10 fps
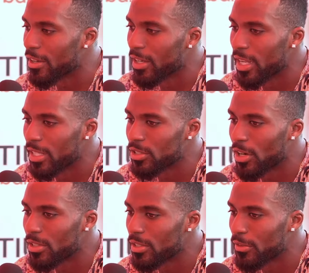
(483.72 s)
year, and it's
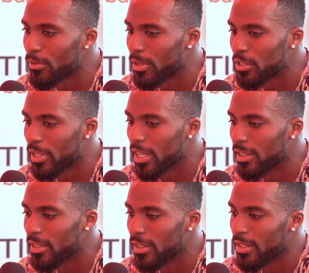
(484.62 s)
hard to
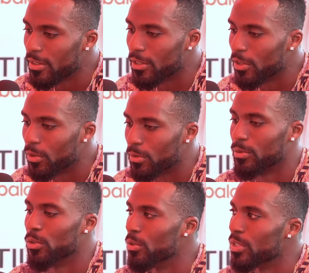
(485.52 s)
differentiate, you know,
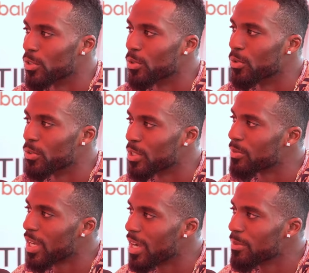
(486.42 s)
who is who
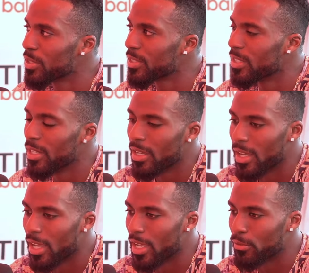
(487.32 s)
sometimes.
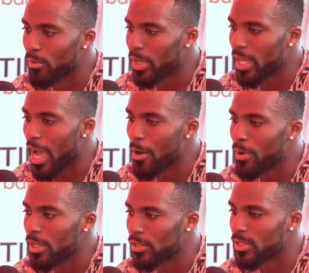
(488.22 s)
And for me, I
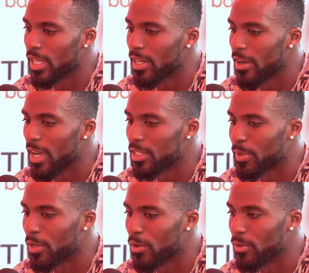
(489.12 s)
wanted to stand out
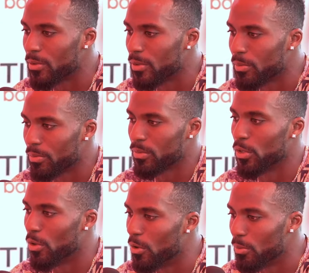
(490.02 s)
as my own,
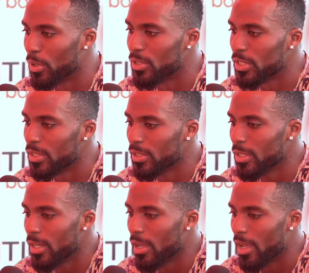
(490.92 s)
you know, own person,
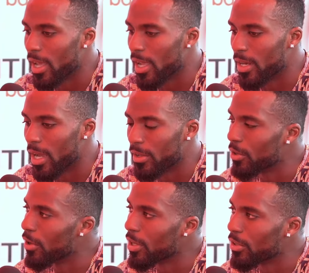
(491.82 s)
and
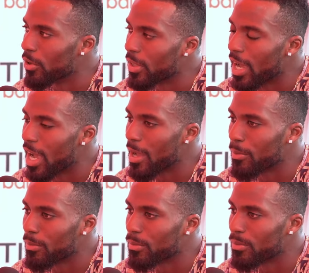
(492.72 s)
you already know that
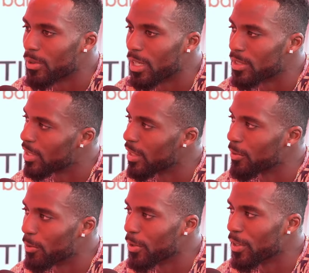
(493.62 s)
I'm a
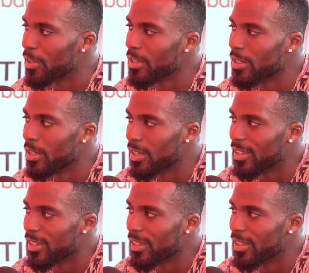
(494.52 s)
silent warrior.